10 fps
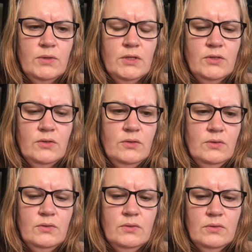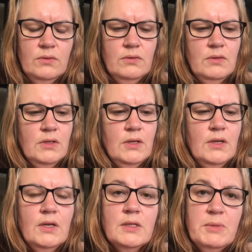you do.
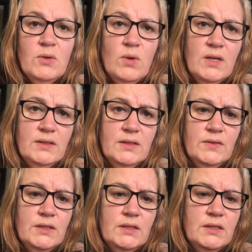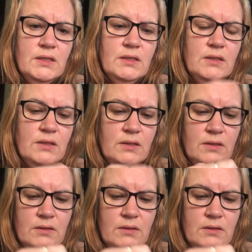It's been a while since I've done a dart.